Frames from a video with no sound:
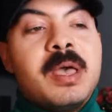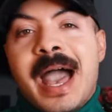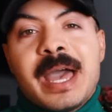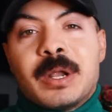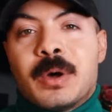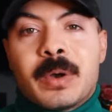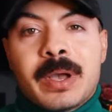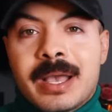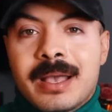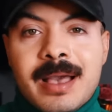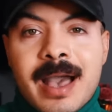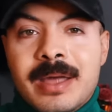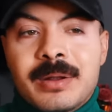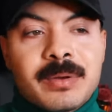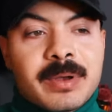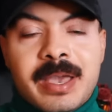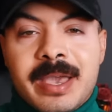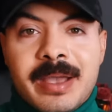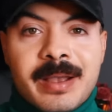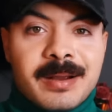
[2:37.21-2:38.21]
I don't, I
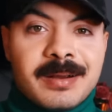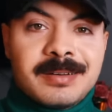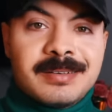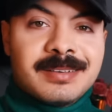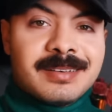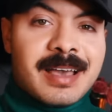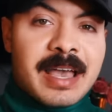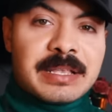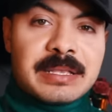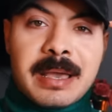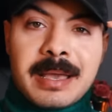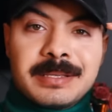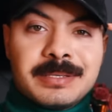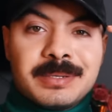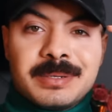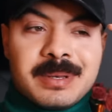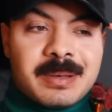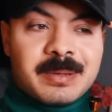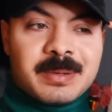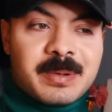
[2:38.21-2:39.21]
don't care. I, I
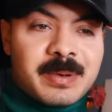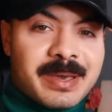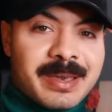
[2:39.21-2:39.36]
don't, I don't